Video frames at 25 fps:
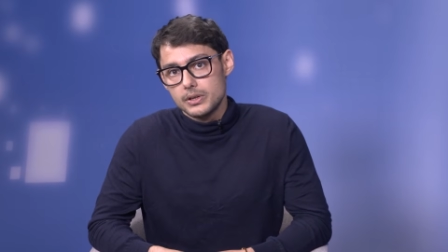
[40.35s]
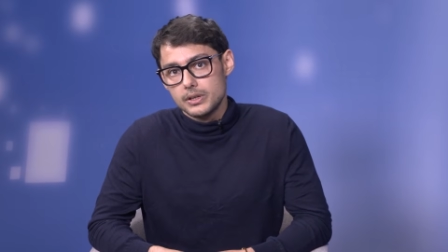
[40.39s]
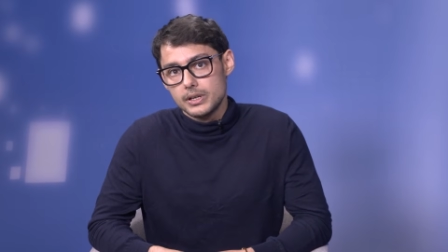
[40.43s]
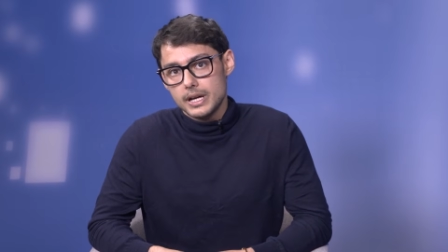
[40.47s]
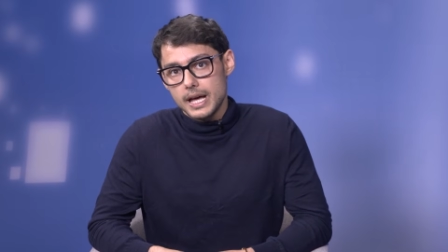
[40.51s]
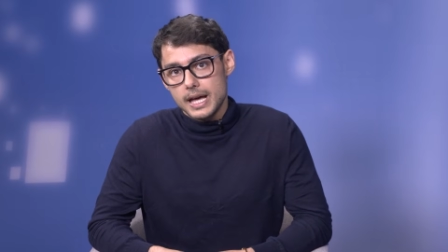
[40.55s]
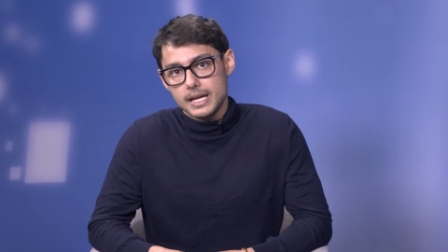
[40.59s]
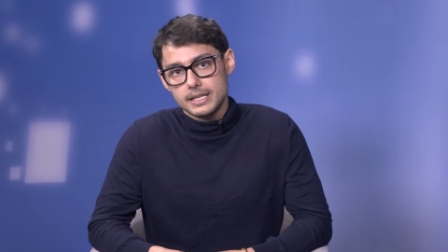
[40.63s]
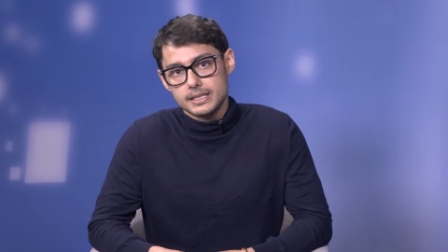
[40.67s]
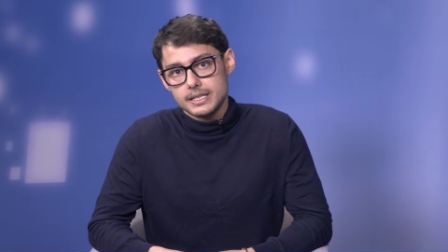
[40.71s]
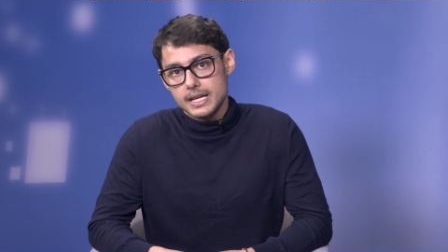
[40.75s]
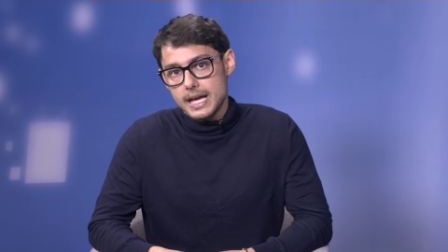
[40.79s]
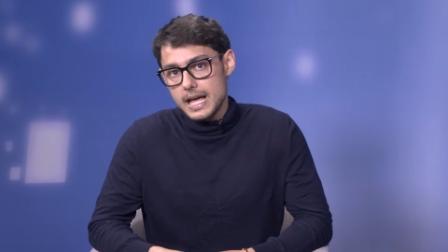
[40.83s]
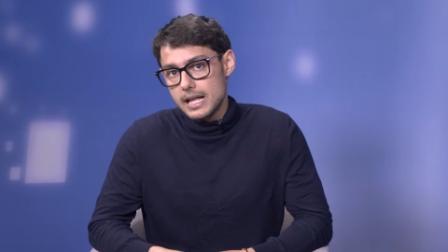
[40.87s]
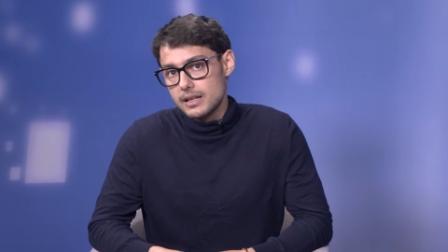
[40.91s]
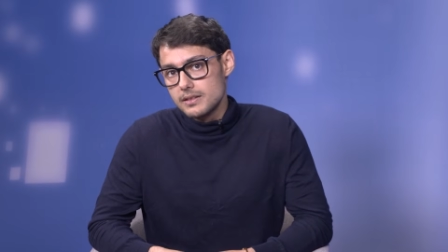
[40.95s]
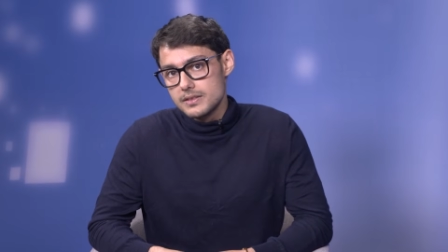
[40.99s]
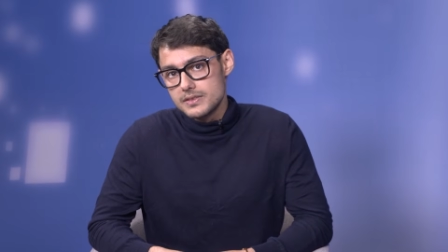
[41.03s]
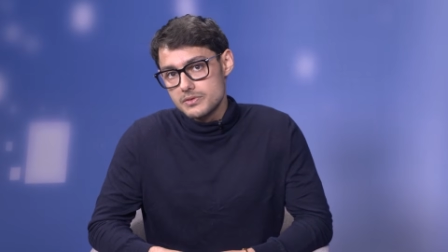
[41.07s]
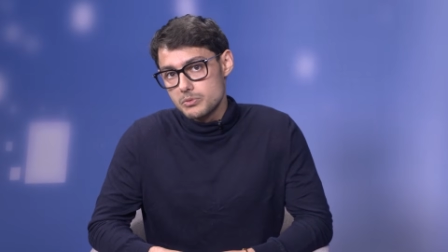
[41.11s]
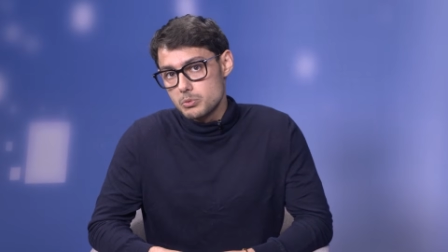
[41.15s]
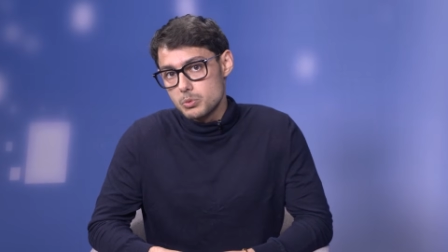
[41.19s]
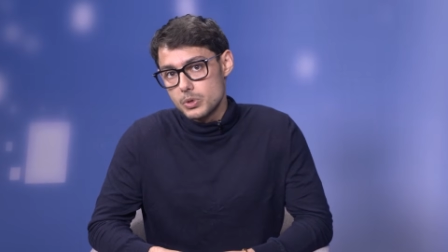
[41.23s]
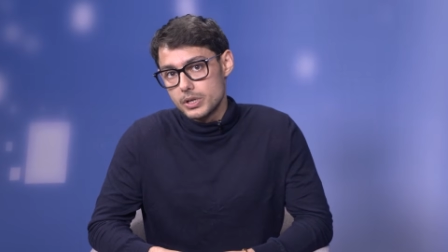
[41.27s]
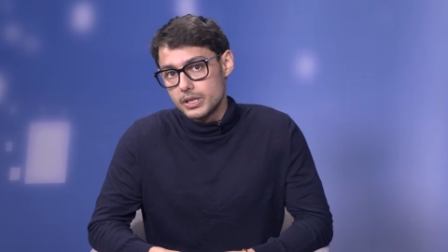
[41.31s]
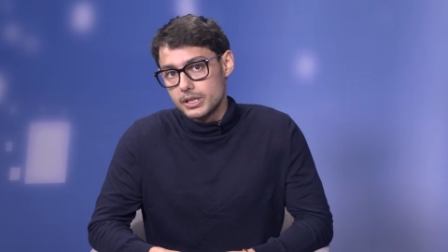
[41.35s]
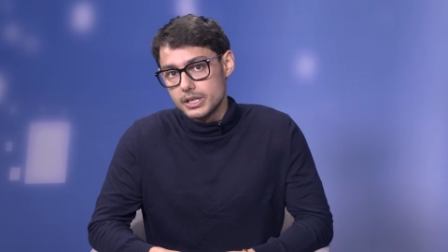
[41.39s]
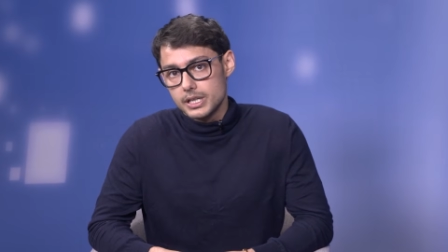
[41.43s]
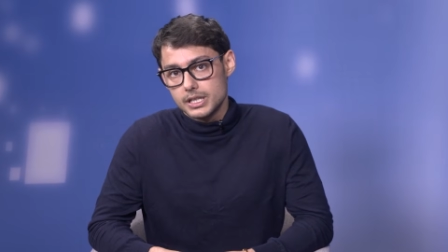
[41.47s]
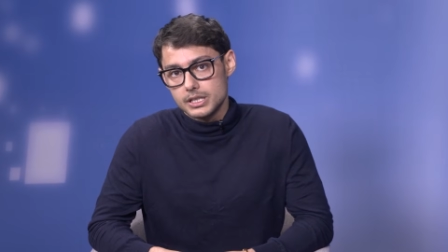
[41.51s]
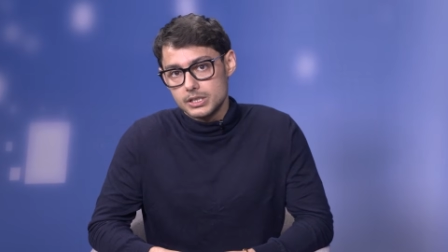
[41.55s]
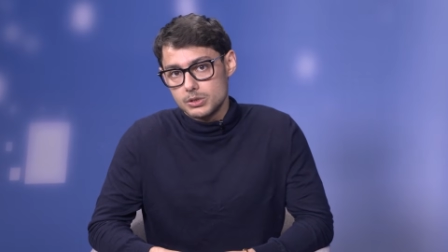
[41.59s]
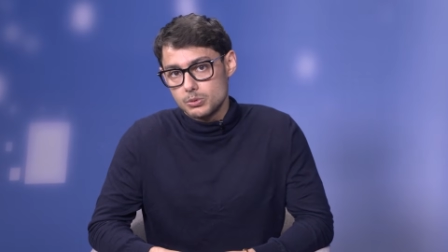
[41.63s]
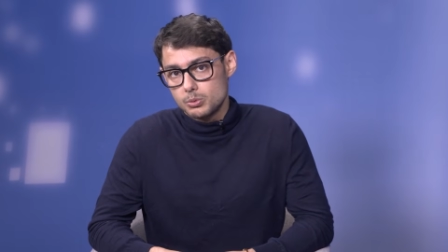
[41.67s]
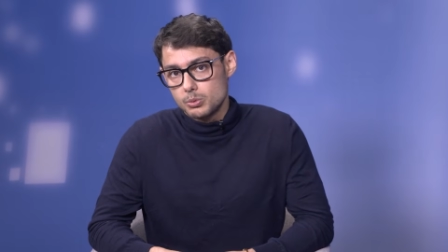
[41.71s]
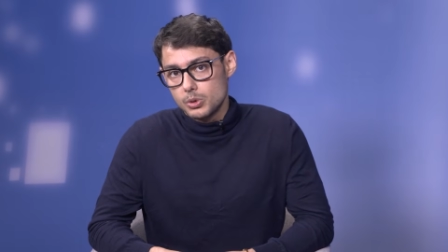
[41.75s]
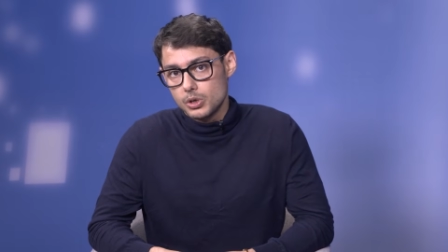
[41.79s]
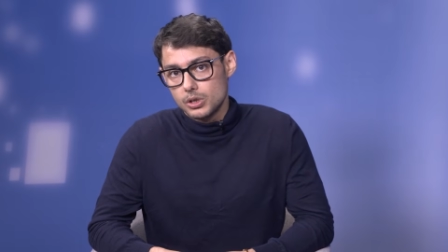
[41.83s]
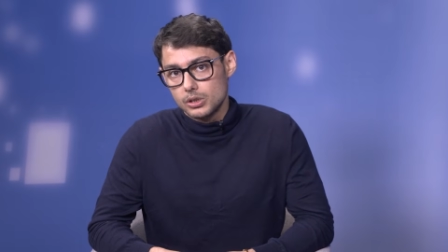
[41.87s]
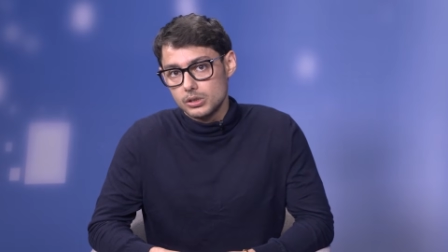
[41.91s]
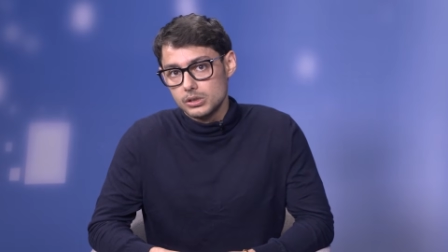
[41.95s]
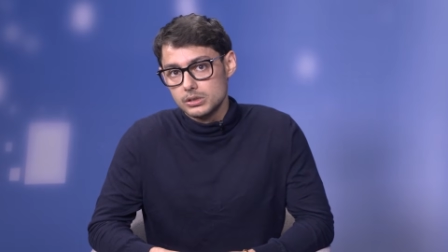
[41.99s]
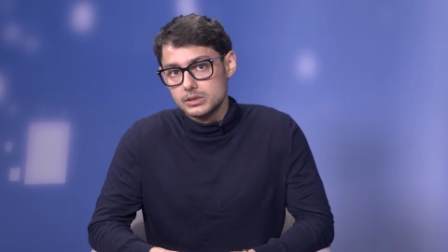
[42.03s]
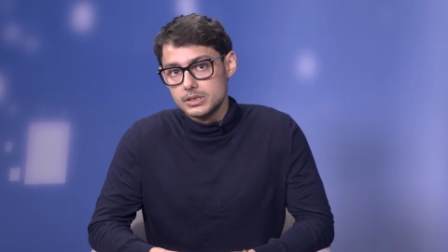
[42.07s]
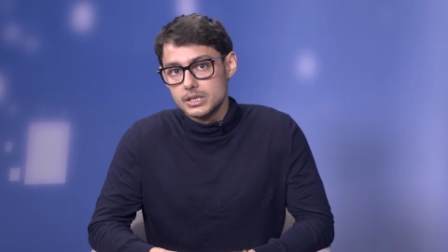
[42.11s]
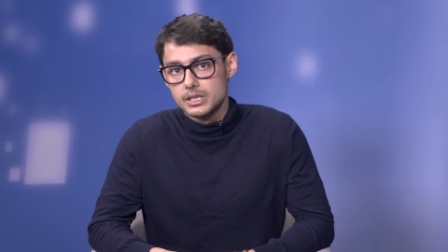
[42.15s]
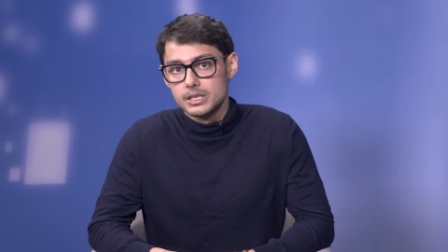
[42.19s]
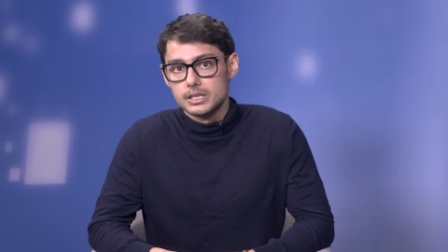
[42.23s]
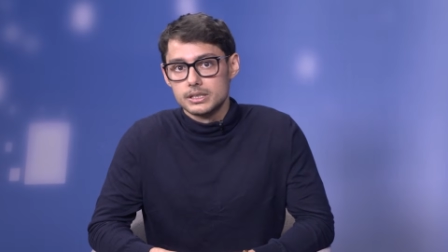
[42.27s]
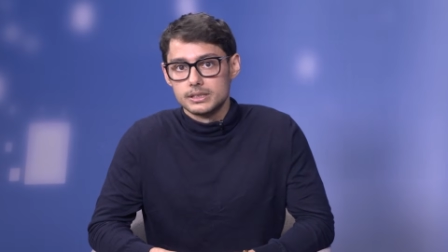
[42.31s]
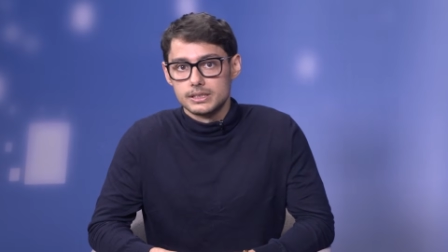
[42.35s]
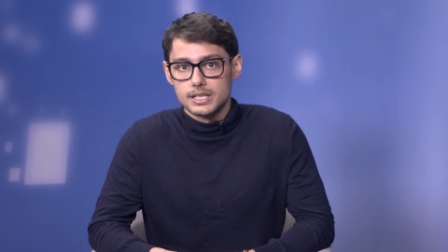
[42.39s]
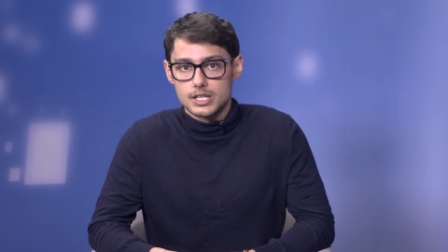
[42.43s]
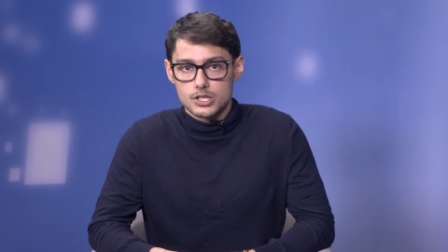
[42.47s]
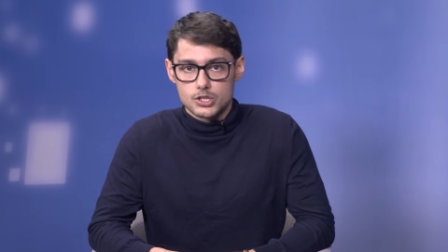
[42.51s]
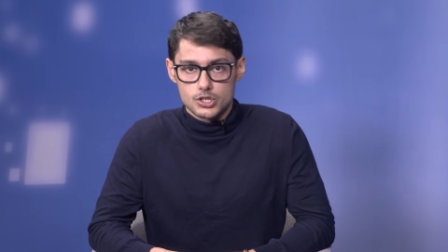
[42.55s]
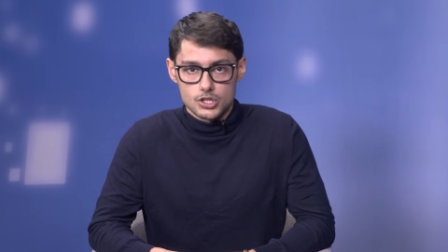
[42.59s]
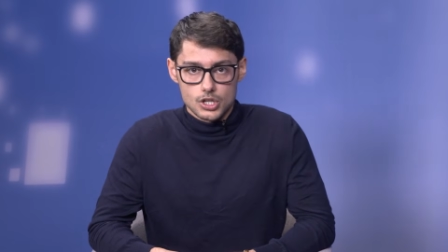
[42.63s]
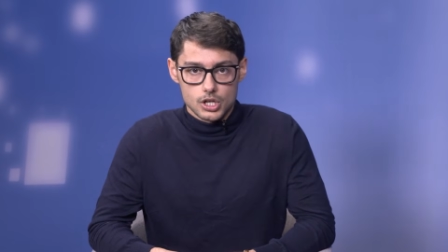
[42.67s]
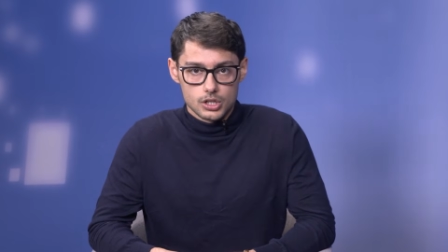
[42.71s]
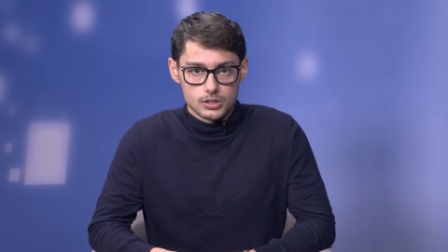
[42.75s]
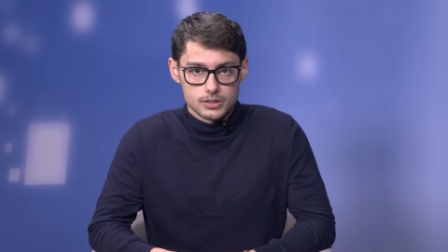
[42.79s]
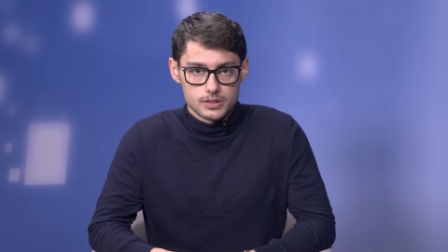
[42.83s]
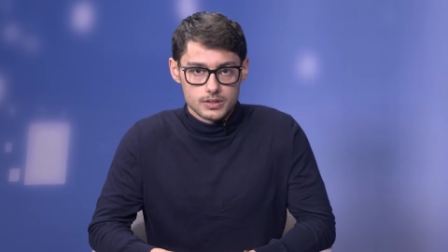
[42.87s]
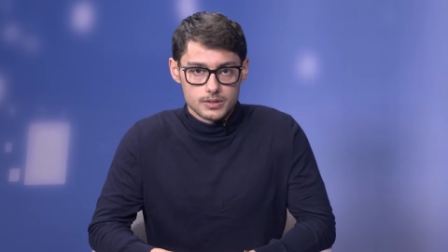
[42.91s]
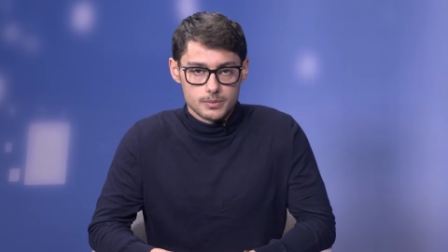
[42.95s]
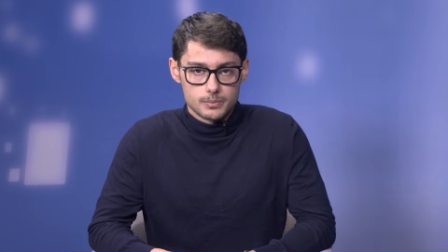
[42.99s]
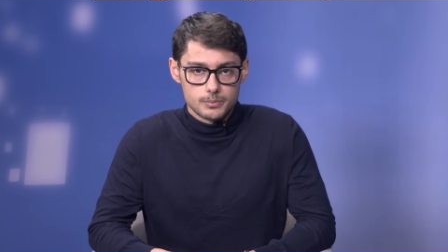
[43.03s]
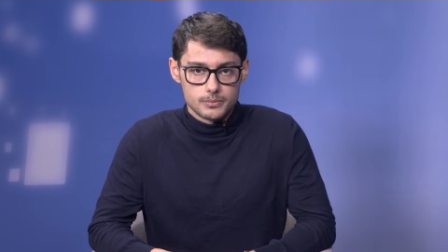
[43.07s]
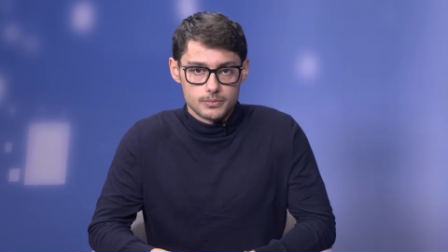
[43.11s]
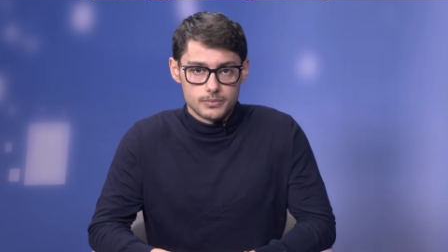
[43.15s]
and elsewhere in the world, does not.